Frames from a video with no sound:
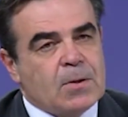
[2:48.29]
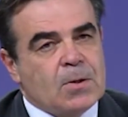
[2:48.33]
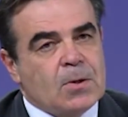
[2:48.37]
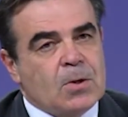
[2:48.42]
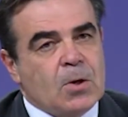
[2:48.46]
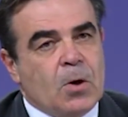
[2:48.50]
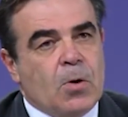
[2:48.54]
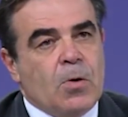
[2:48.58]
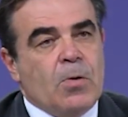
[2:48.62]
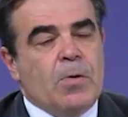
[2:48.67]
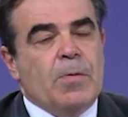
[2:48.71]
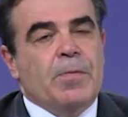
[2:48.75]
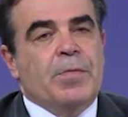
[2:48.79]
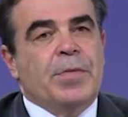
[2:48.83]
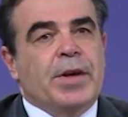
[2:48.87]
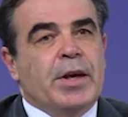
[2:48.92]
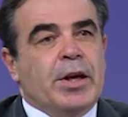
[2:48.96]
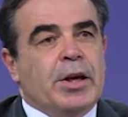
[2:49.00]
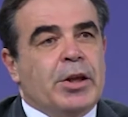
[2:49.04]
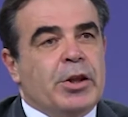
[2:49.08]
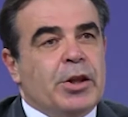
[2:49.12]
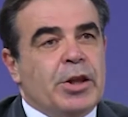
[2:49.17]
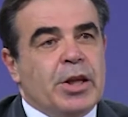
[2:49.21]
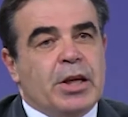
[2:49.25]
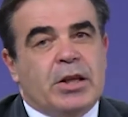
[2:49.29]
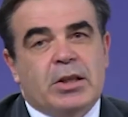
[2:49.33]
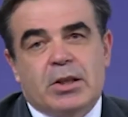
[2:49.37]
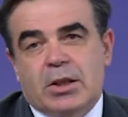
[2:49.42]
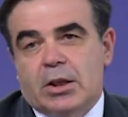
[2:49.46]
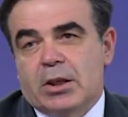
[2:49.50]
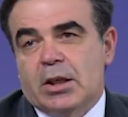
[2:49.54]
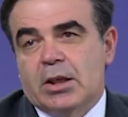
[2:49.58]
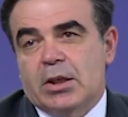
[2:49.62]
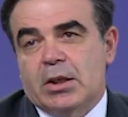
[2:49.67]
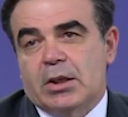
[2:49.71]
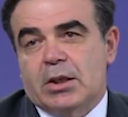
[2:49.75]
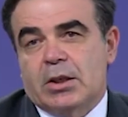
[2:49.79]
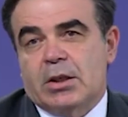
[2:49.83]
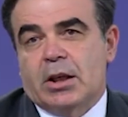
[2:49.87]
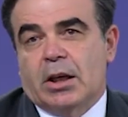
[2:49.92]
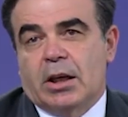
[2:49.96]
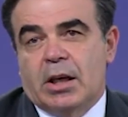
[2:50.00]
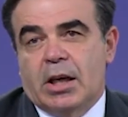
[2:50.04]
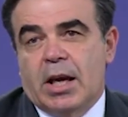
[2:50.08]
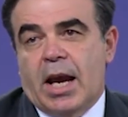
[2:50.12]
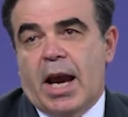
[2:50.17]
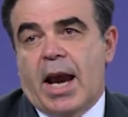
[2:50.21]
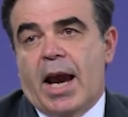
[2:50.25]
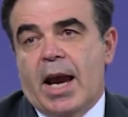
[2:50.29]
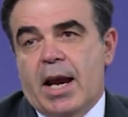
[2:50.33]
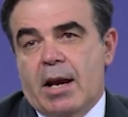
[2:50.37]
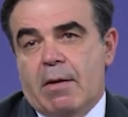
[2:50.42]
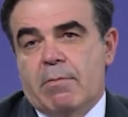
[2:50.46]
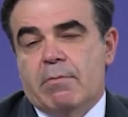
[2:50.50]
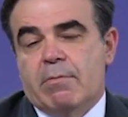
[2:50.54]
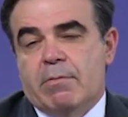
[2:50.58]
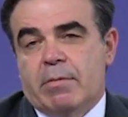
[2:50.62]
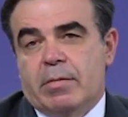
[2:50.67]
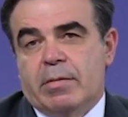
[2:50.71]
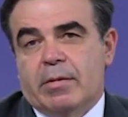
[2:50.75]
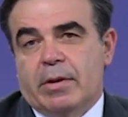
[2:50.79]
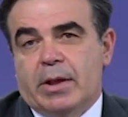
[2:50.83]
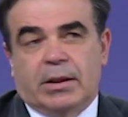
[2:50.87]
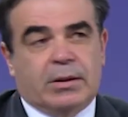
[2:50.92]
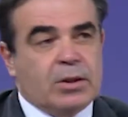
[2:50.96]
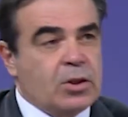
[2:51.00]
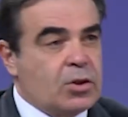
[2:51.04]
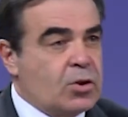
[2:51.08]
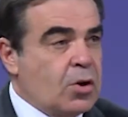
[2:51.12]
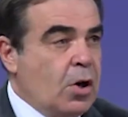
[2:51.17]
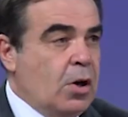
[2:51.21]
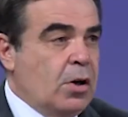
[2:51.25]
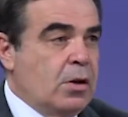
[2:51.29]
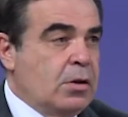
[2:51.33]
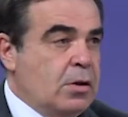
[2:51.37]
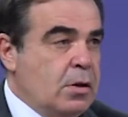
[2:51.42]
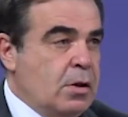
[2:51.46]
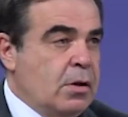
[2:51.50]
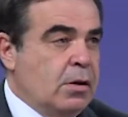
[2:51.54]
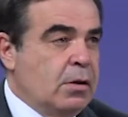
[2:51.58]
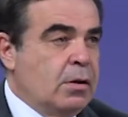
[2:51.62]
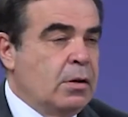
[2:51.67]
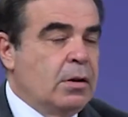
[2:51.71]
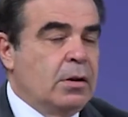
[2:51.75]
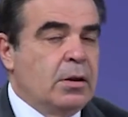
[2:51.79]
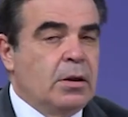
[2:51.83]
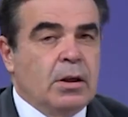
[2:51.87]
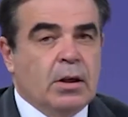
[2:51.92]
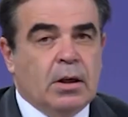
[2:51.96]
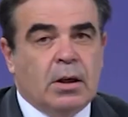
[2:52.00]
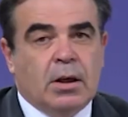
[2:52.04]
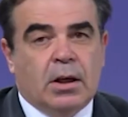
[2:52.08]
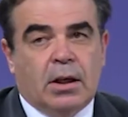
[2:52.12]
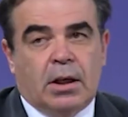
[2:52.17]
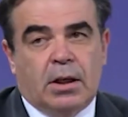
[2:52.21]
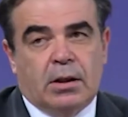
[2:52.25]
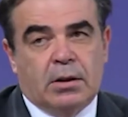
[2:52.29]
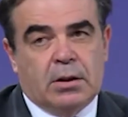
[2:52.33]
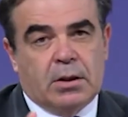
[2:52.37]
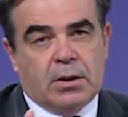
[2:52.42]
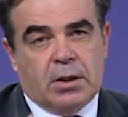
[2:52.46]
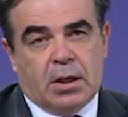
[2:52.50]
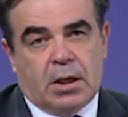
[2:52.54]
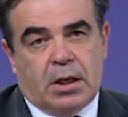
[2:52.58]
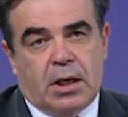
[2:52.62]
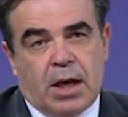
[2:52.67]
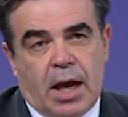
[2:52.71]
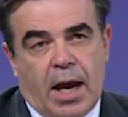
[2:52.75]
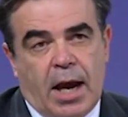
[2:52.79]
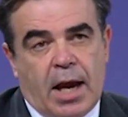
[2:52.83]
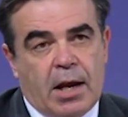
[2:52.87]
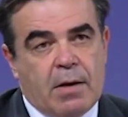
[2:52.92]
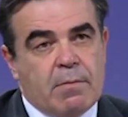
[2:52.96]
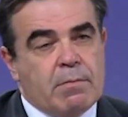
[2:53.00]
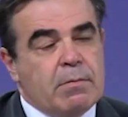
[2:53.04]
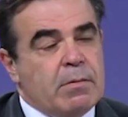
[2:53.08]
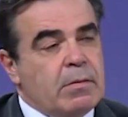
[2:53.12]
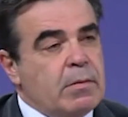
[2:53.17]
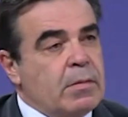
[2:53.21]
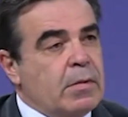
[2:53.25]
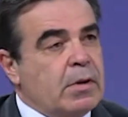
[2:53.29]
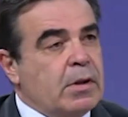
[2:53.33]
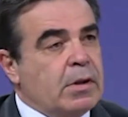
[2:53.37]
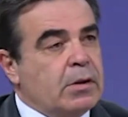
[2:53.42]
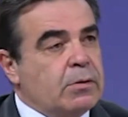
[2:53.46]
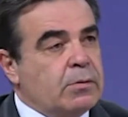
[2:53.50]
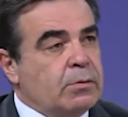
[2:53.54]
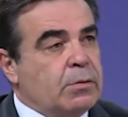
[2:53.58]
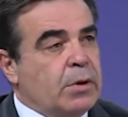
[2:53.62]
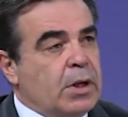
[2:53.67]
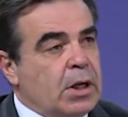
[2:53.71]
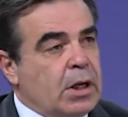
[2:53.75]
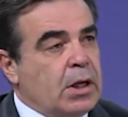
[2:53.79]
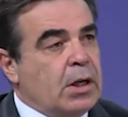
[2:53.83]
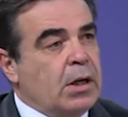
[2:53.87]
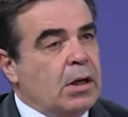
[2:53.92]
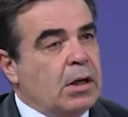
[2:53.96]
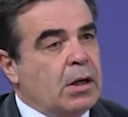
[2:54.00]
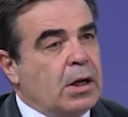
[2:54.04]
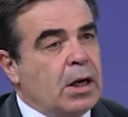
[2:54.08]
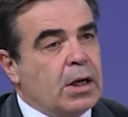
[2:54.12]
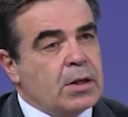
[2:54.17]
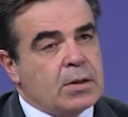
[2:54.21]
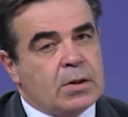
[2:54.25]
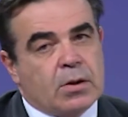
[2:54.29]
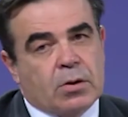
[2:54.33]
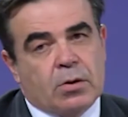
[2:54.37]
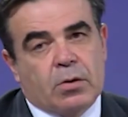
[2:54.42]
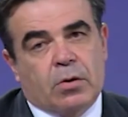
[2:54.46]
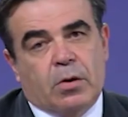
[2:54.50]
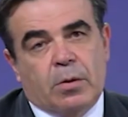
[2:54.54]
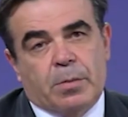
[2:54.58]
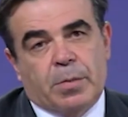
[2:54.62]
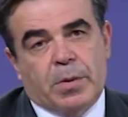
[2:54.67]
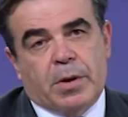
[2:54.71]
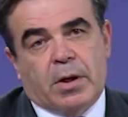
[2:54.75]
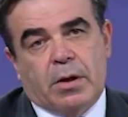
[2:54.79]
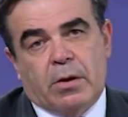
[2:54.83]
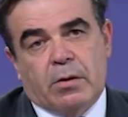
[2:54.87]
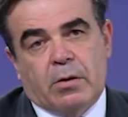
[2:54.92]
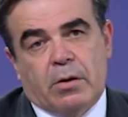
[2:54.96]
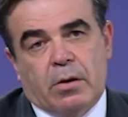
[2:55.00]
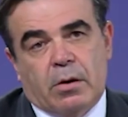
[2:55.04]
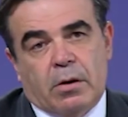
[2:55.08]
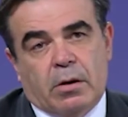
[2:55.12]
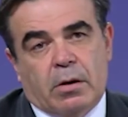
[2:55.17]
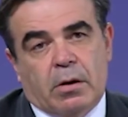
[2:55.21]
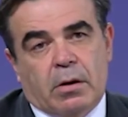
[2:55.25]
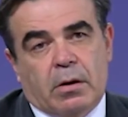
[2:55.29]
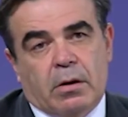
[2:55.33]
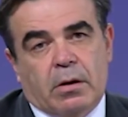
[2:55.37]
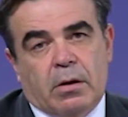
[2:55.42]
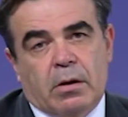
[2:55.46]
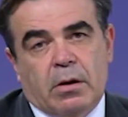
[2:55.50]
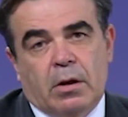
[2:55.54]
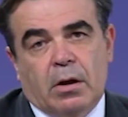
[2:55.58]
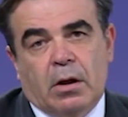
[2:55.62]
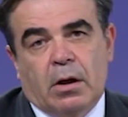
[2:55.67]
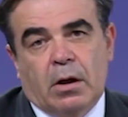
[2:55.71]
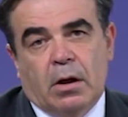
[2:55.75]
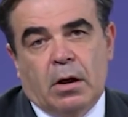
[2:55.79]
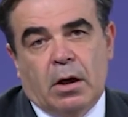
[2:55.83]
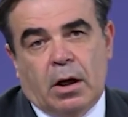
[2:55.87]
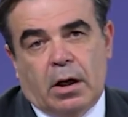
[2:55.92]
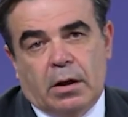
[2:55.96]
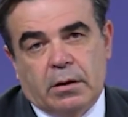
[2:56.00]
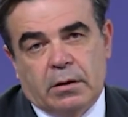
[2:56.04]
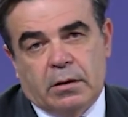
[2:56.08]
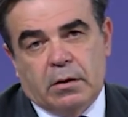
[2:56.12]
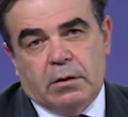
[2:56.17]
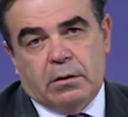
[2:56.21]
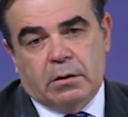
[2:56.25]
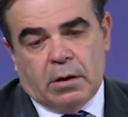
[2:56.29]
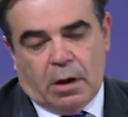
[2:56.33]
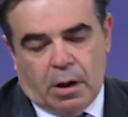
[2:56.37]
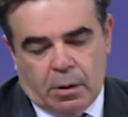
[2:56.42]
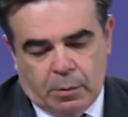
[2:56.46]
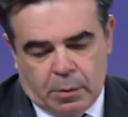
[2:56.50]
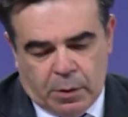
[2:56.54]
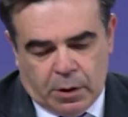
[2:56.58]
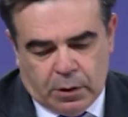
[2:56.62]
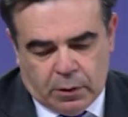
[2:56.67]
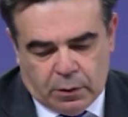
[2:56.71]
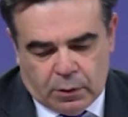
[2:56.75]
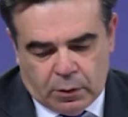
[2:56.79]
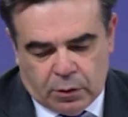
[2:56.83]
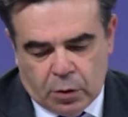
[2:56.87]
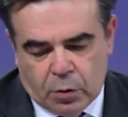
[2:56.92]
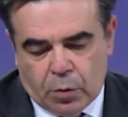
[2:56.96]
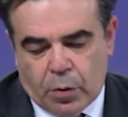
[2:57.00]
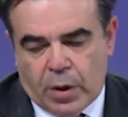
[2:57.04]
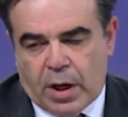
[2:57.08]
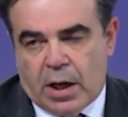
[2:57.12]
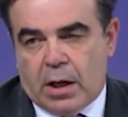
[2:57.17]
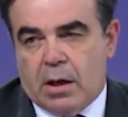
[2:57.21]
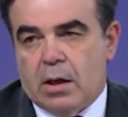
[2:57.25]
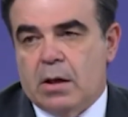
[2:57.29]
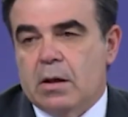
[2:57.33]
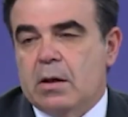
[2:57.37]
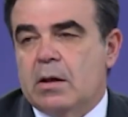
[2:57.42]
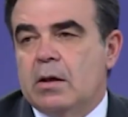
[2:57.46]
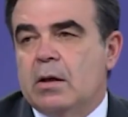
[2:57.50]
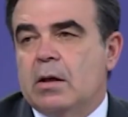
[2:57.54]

So this is a game that is on and is a game that we as a European Union are determined to win.